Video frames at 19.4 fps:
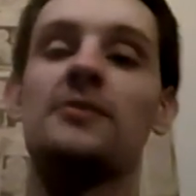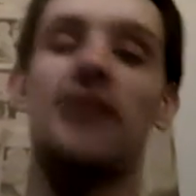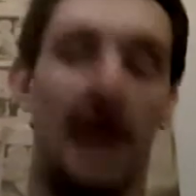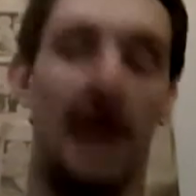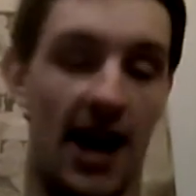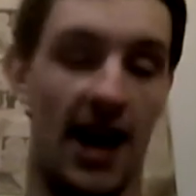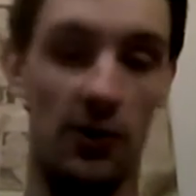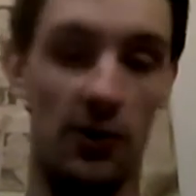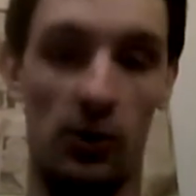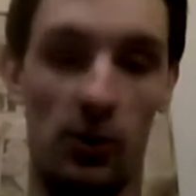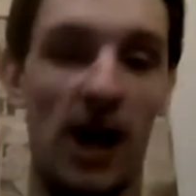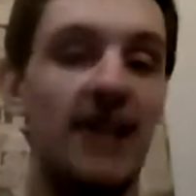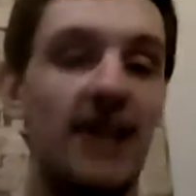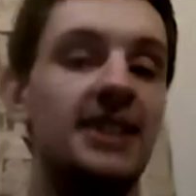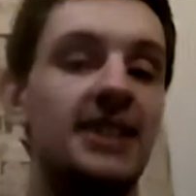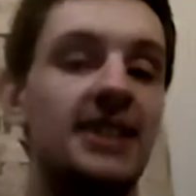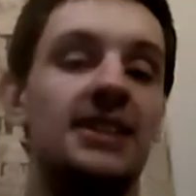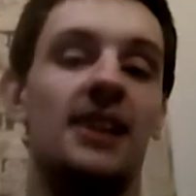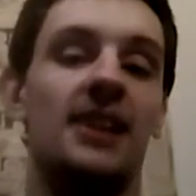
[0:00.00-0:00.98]
and
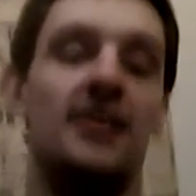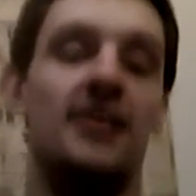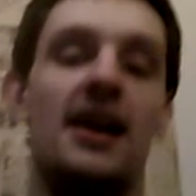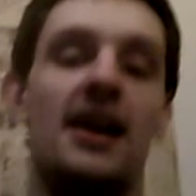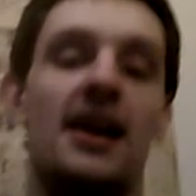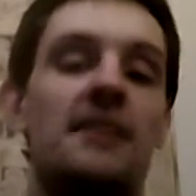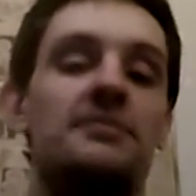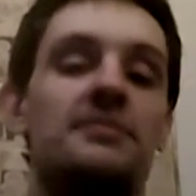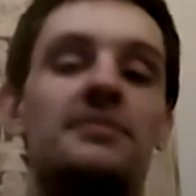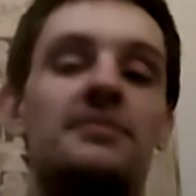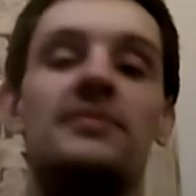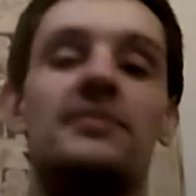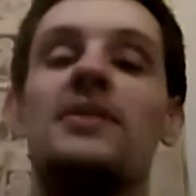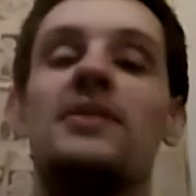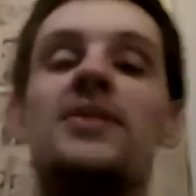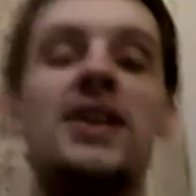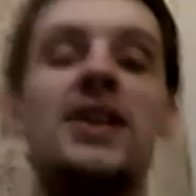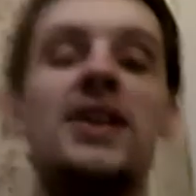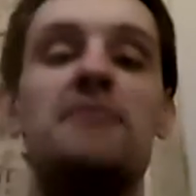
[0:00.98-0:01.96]
was
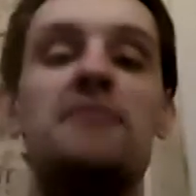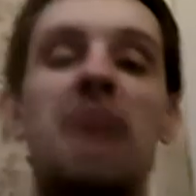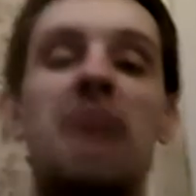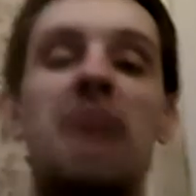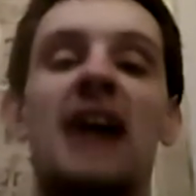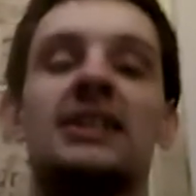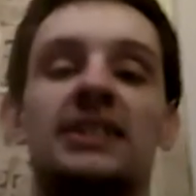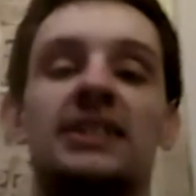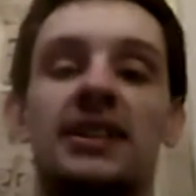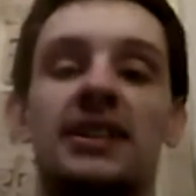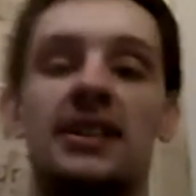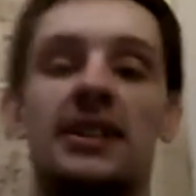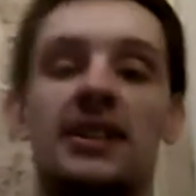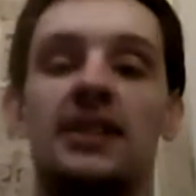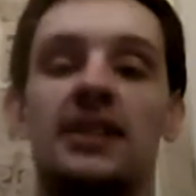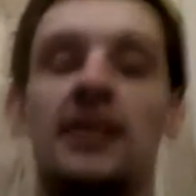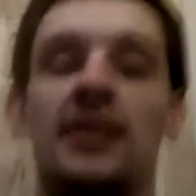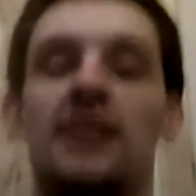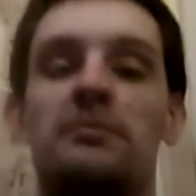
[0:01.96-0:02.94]
the best
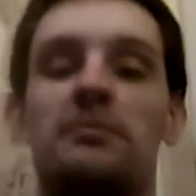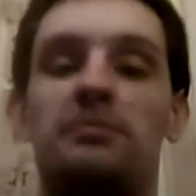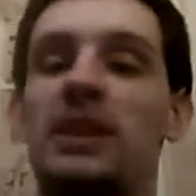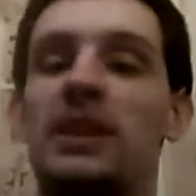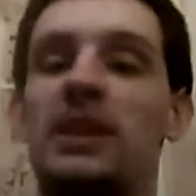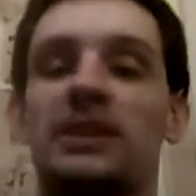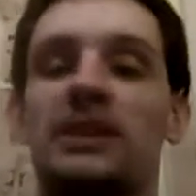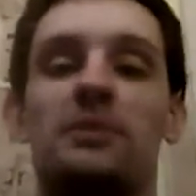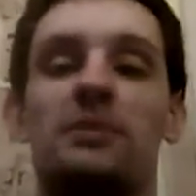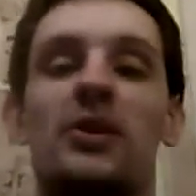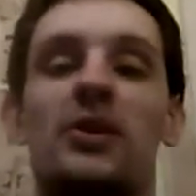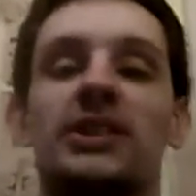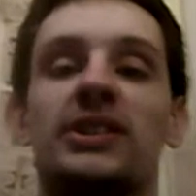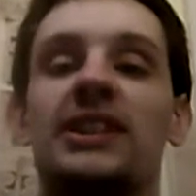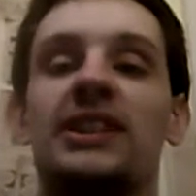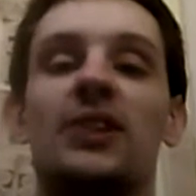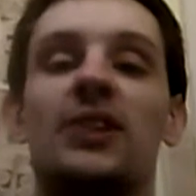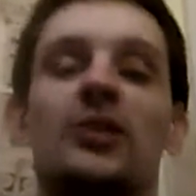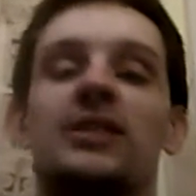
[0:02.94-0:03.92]
Pittsburgh
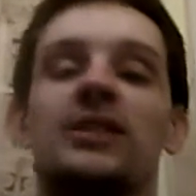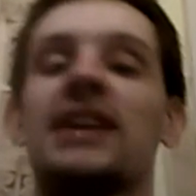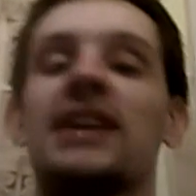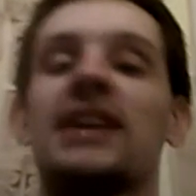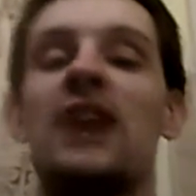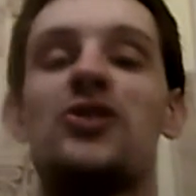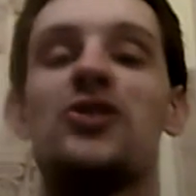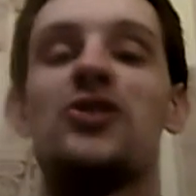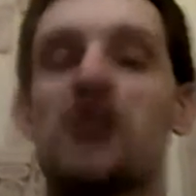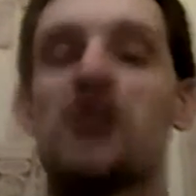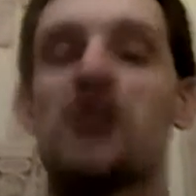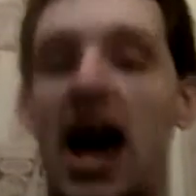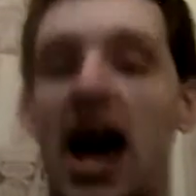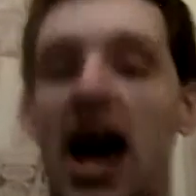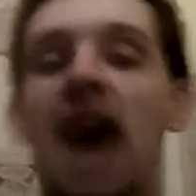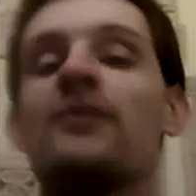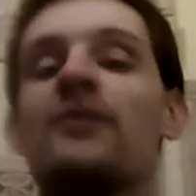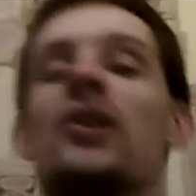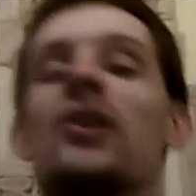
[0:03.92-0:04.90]
Steelers coach
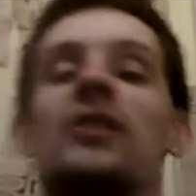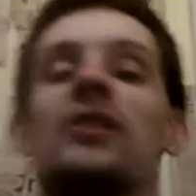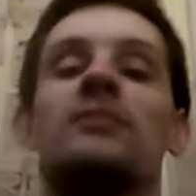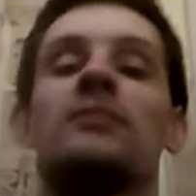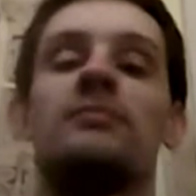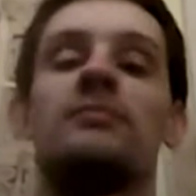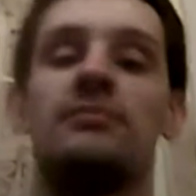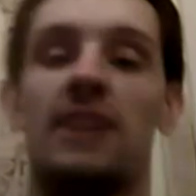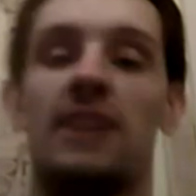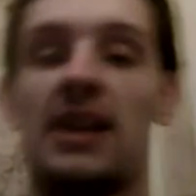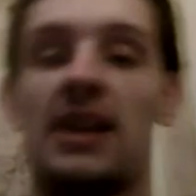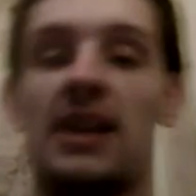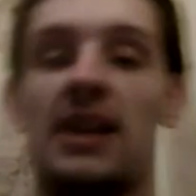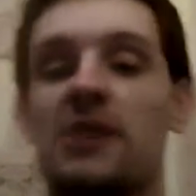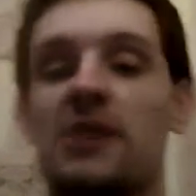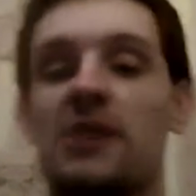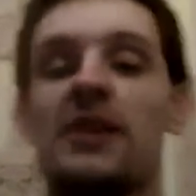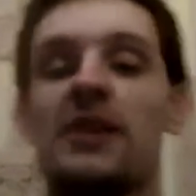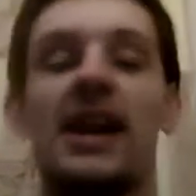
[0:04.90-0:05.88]
ever, and I'm
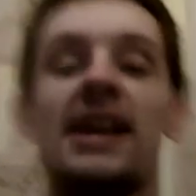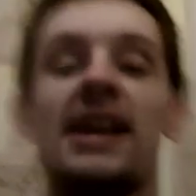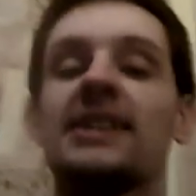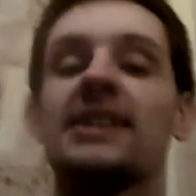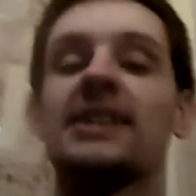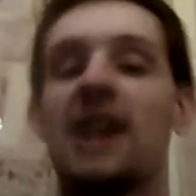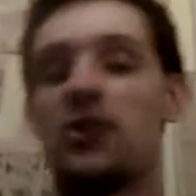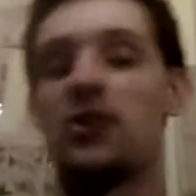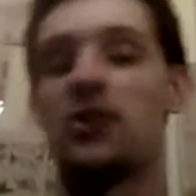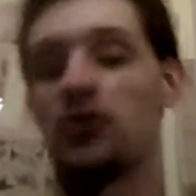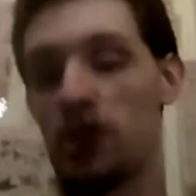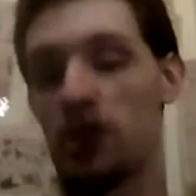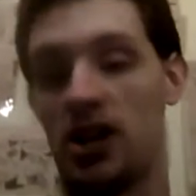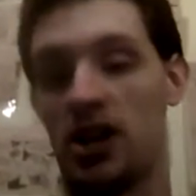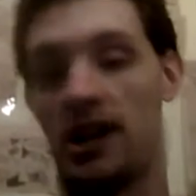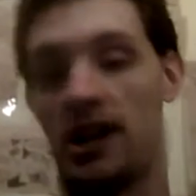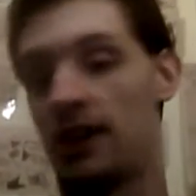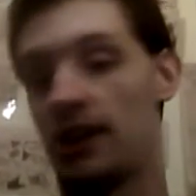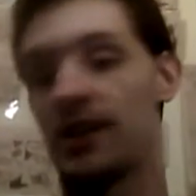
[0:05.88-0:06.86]
talking about head
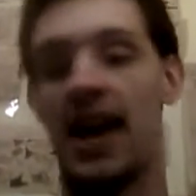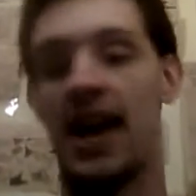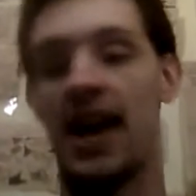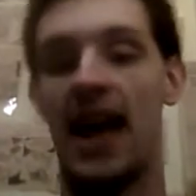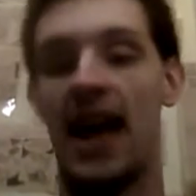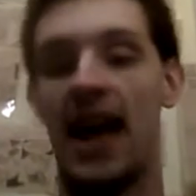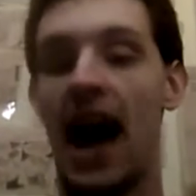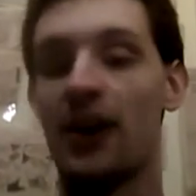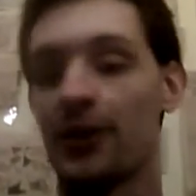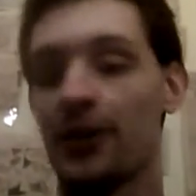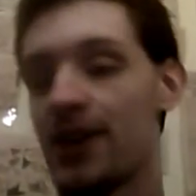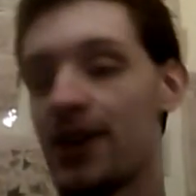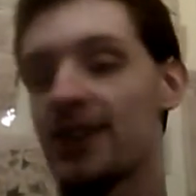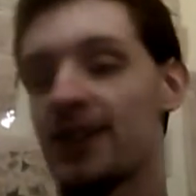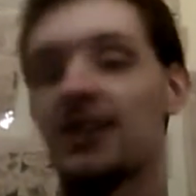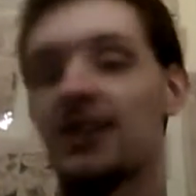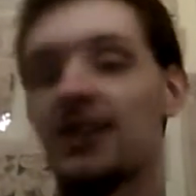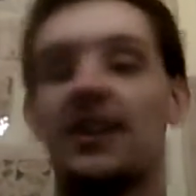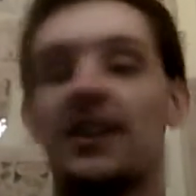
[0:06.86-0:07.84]
coach. Okay, I don't
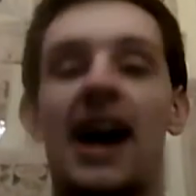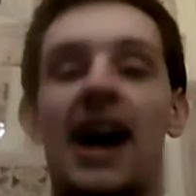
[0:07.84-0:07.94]
think.